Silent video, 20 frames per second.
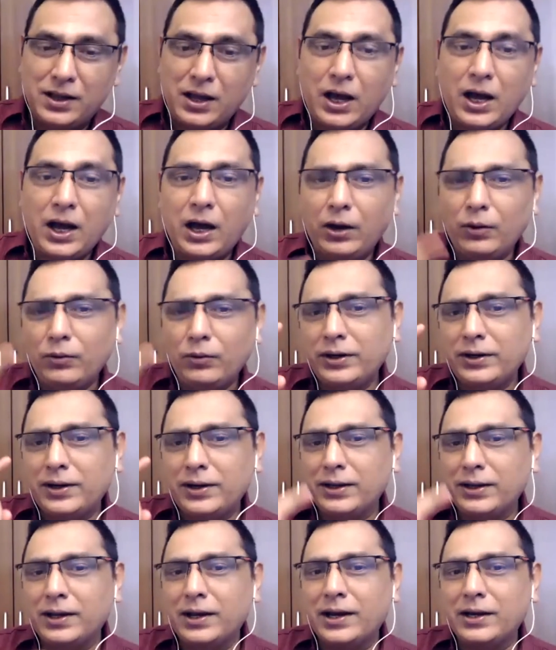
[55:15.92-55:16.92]
how did
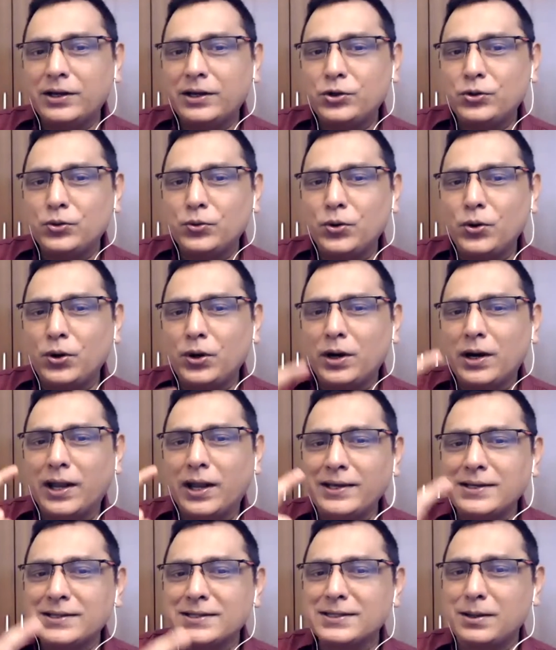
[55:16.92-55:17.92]
I get to
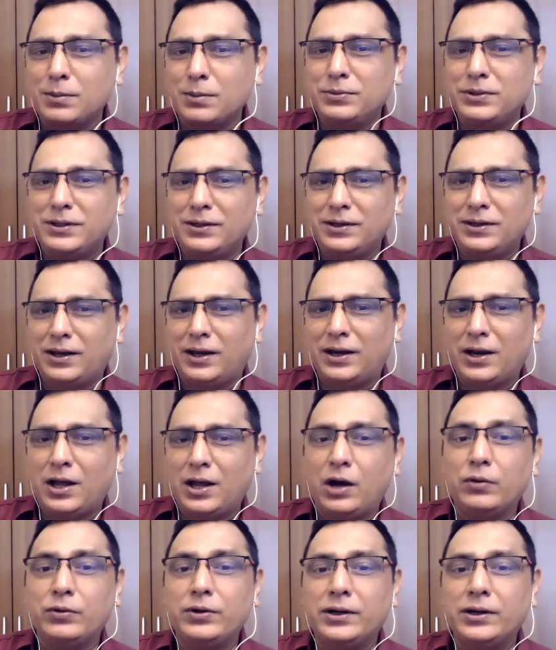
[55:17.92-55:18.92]
like something and
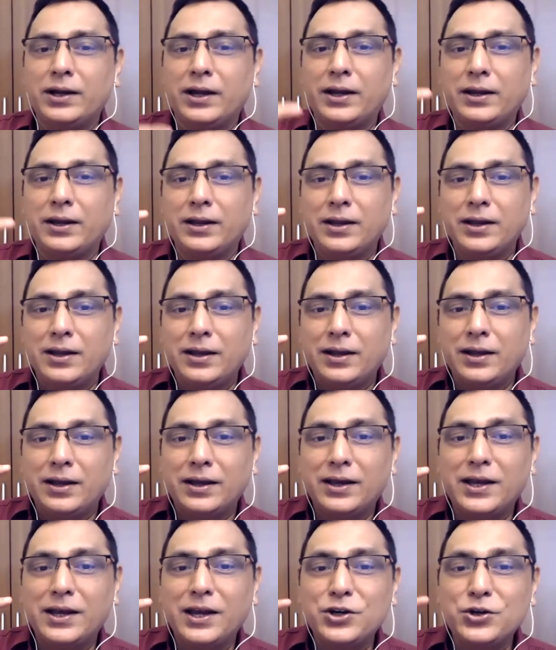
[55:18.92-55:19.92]
how did I
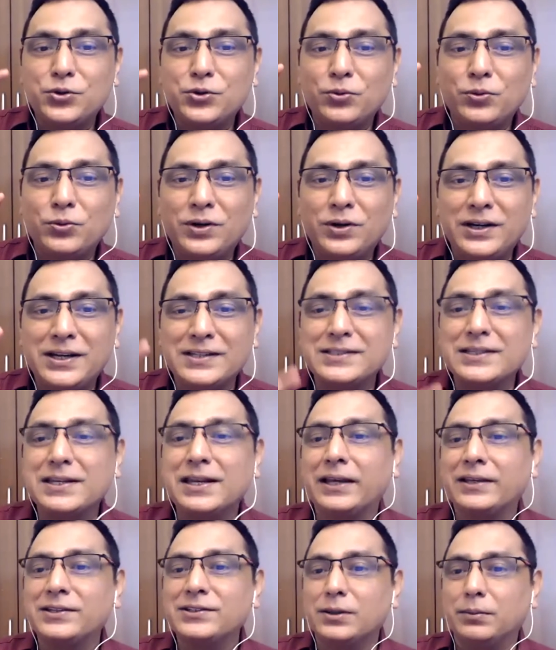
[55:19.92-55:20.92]
get to
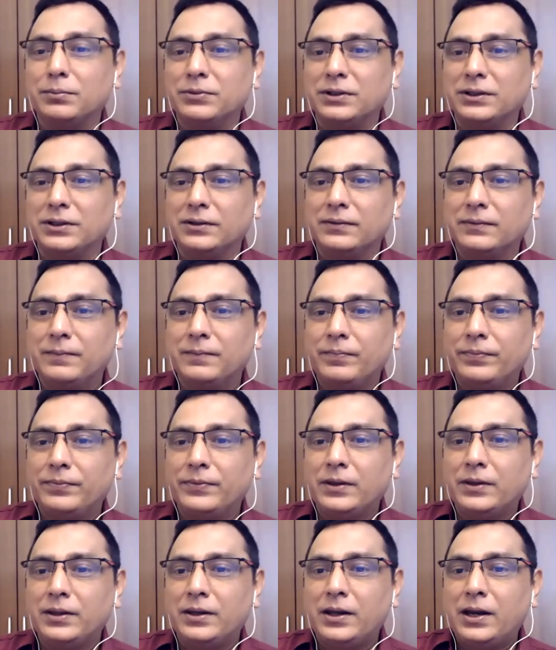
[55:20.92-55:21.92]
dislike something?
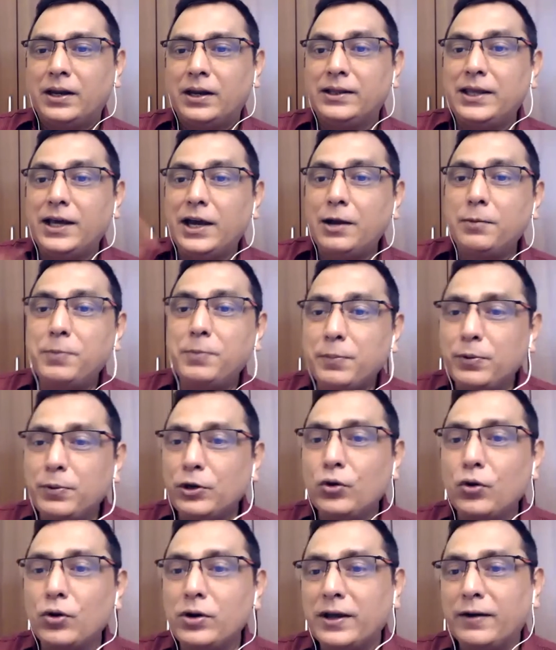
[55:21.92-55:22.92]
There people
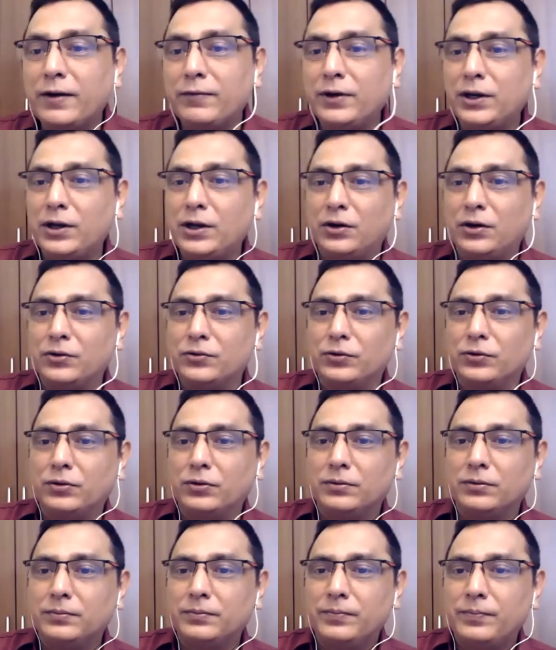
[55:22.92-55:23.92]
don't have any control.
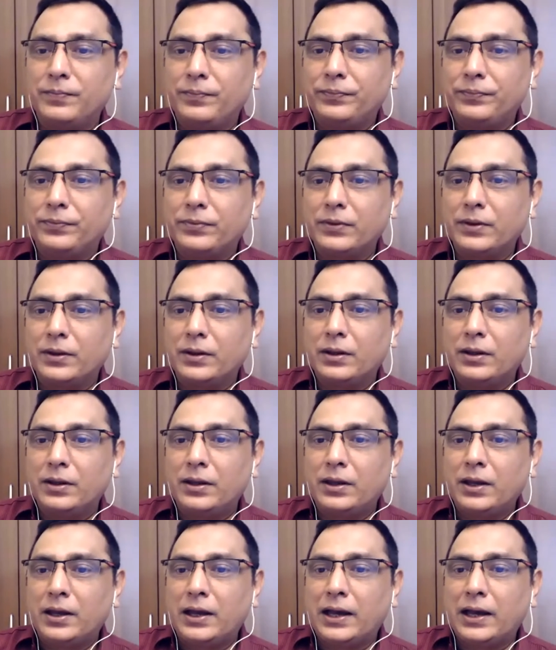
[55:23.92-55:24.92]

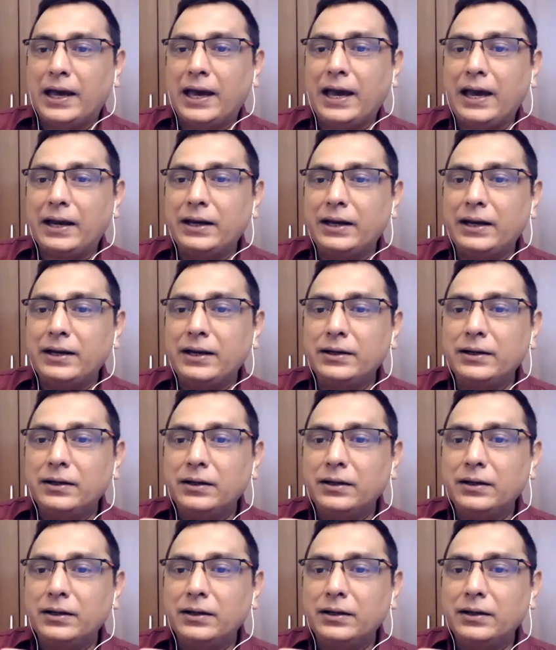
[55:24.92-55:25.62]
And